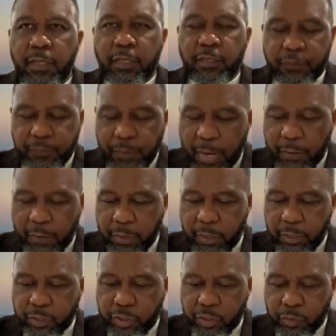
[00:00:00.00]
his father
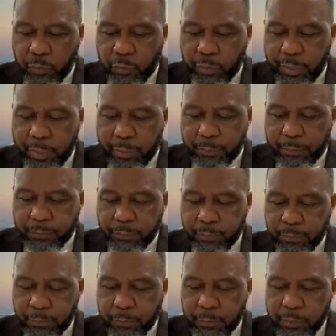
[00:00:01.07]
assured him
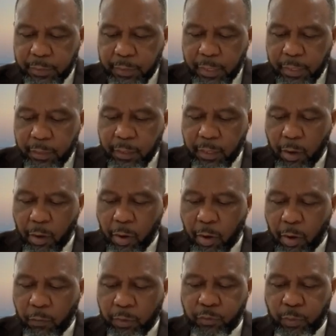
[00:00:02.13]
that
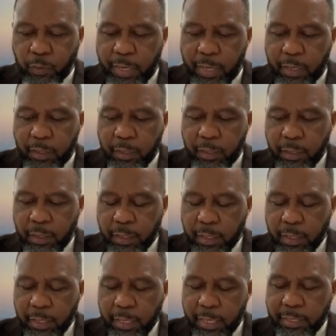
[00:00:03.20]
all was well
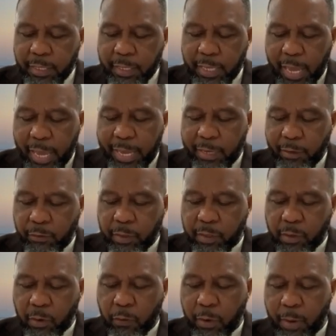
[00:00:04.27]
and the kite would
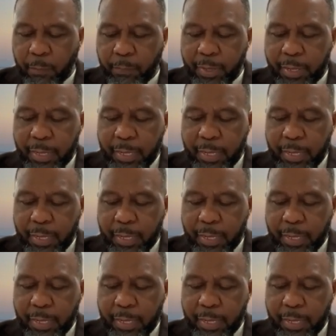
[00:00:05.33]
go up